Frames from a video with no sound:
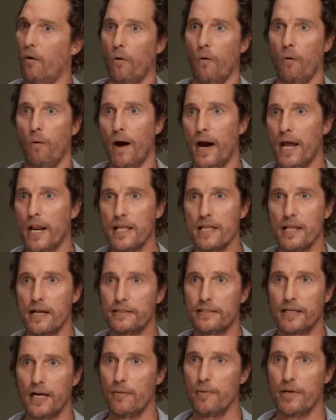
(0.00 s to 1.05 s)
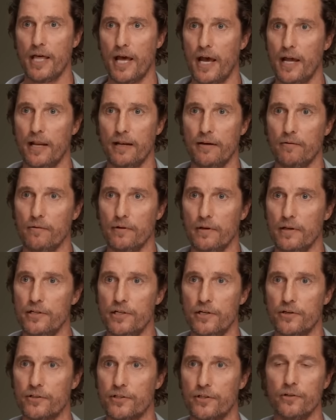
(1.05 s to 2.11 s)
well, why didn't they tell me that in
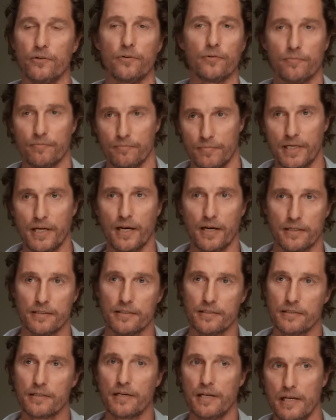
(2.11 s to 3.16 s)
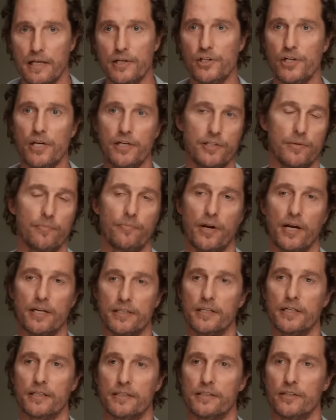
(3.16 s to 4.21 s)
year two? Because there's an initiation
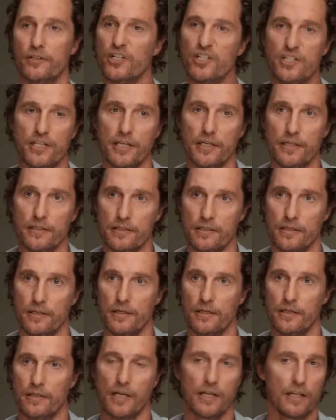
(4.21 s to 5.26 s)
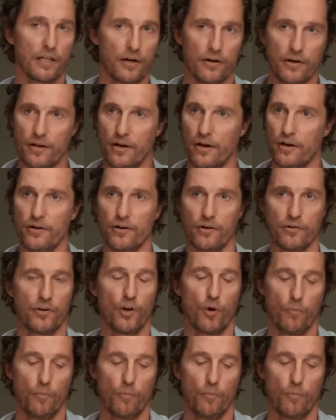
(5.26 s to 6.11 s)
process. There just is. You gotta learn it on your own.